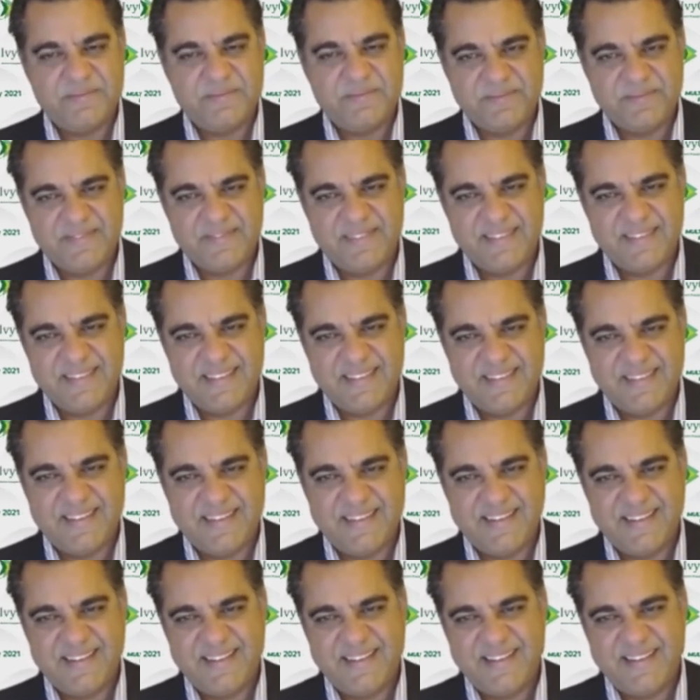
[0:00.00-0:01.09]

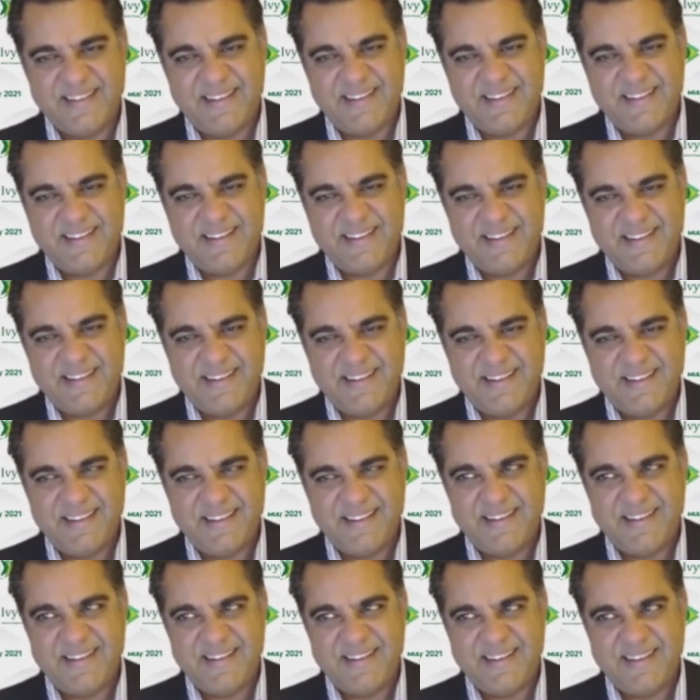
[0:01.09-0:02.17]
No words are spoken by the person on screen.